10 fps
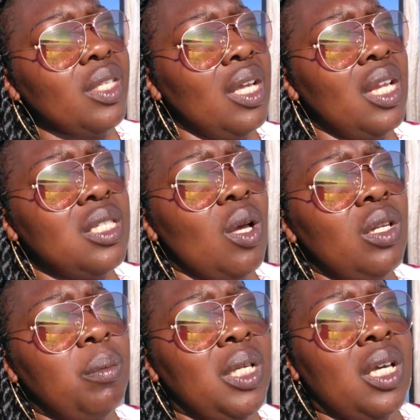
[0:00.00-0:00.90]
And that's
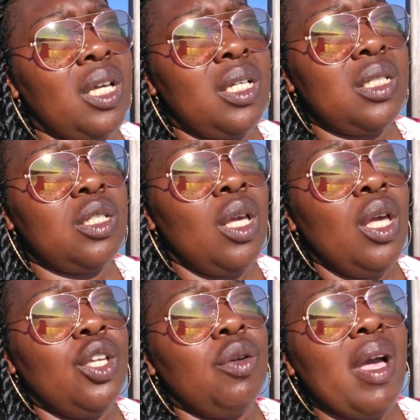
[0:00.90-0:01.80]
only because
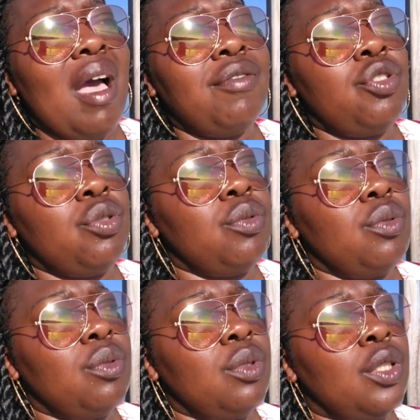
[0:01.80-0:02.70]
you have
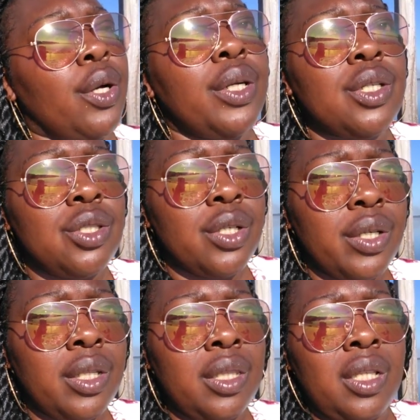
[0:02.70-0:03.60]
to learn a
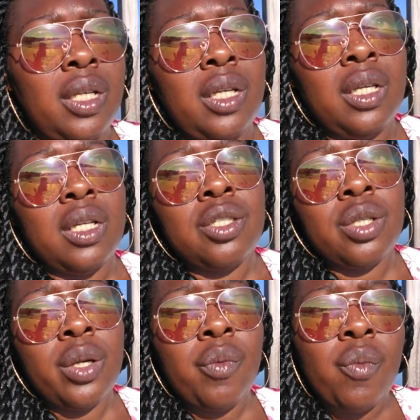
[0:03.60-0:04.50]
certain thing a
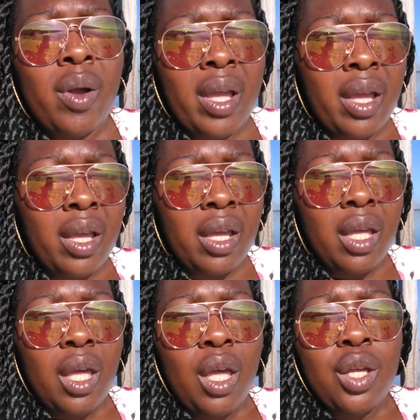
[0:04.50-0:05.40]
certain way.
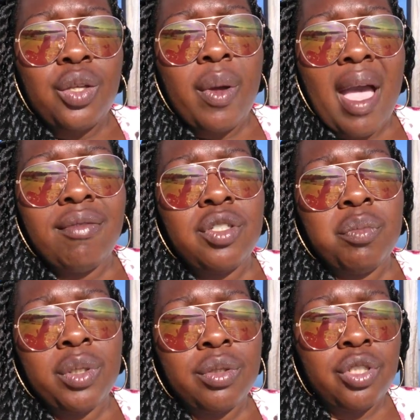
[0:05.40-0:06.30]
You have to
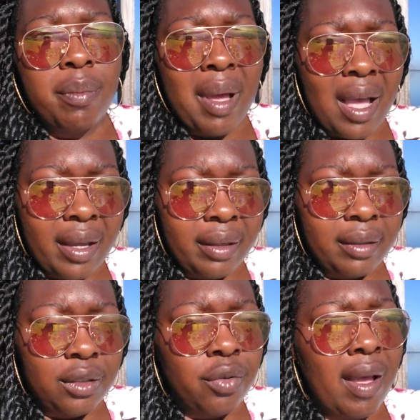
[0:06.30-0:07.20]
build your
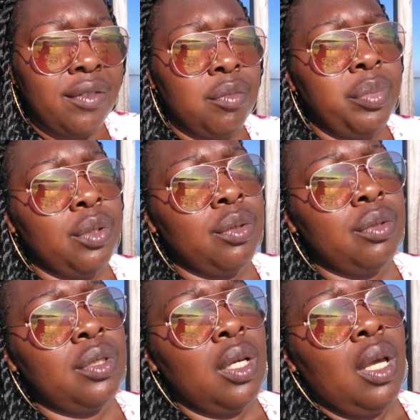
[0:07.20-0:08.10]
mind. You have to
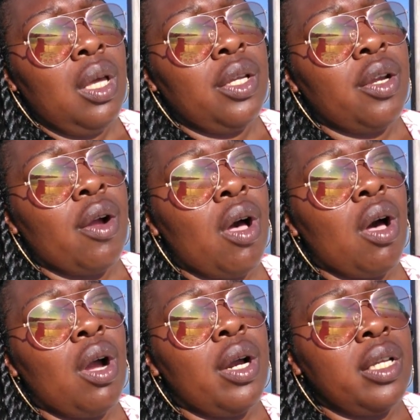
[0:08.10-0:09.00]
build your
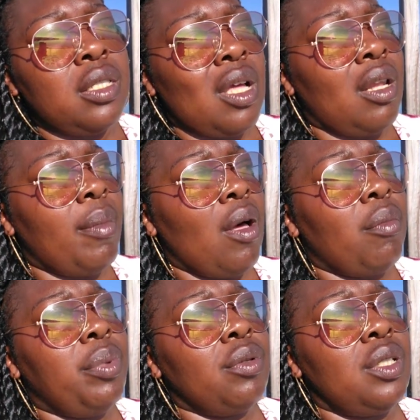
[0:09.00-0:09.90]
heart. It's all
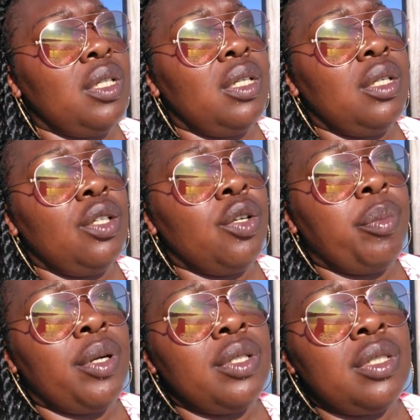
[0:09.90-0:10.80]
about building your
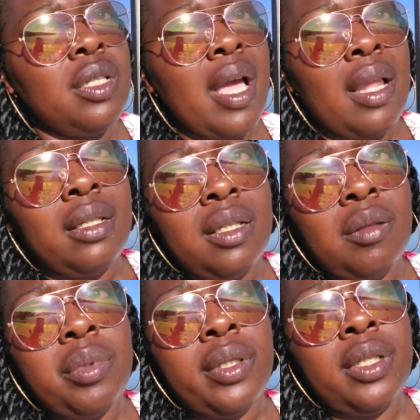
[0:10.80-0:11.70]
personality,
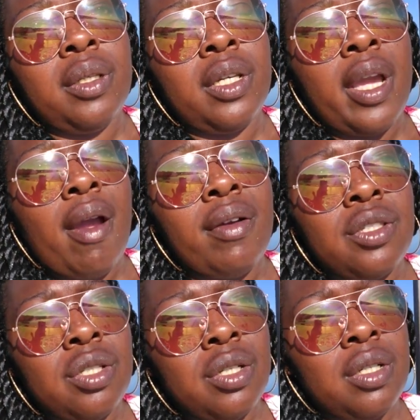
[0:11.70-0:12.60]
building your
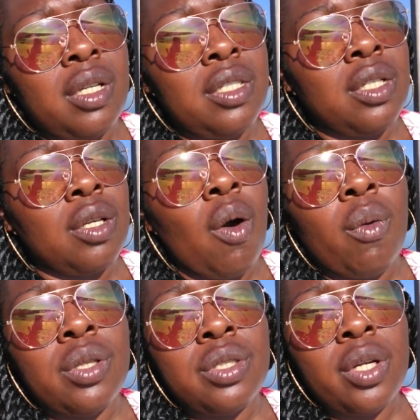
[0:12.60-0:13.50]
character to
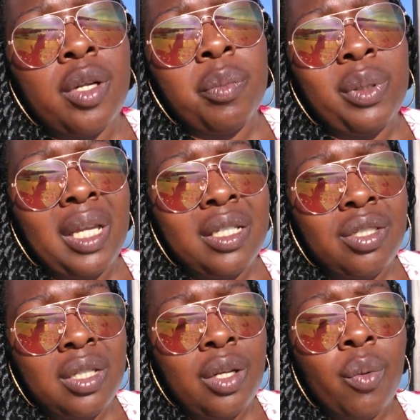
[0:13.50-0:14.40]
go a certain
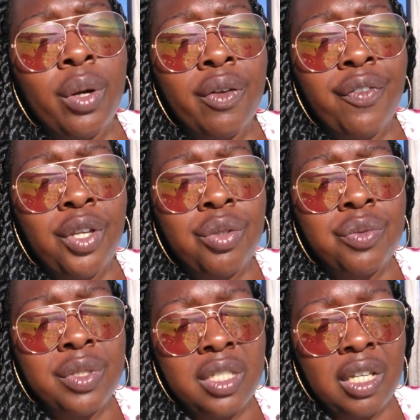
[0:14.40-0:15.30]
place in order for you
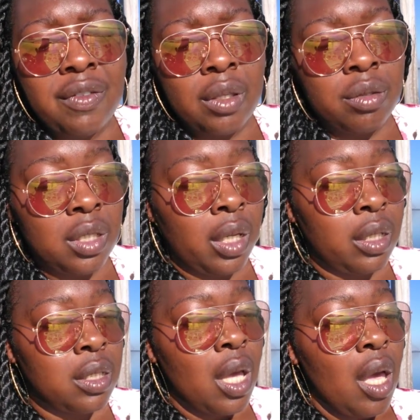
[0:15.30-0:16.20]
to receive those
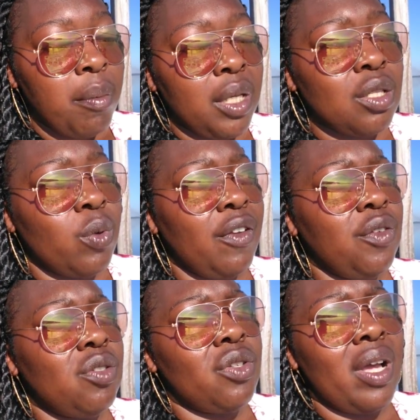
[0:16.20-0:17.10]
things. Because what if
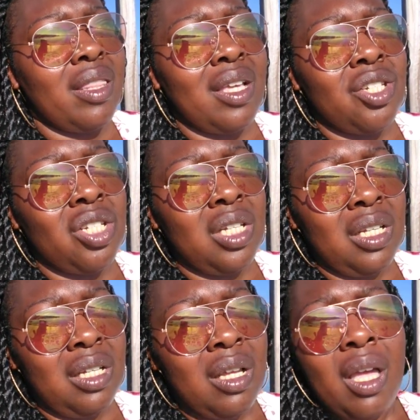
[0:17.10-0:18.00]
you still have that
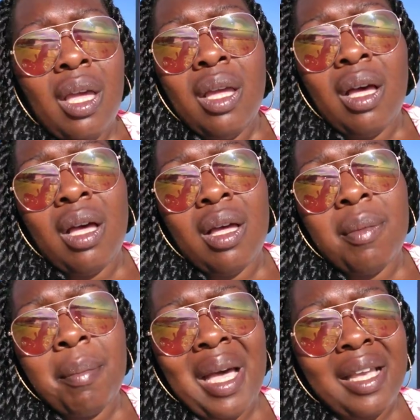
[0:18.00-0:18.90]
shitty
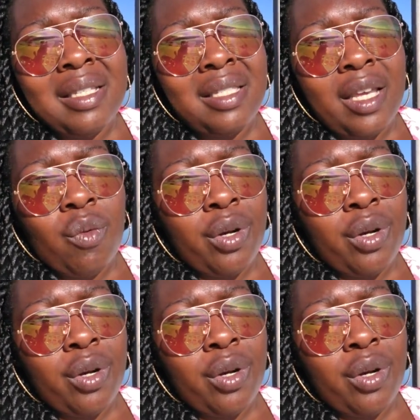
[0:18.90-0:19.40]
mindset?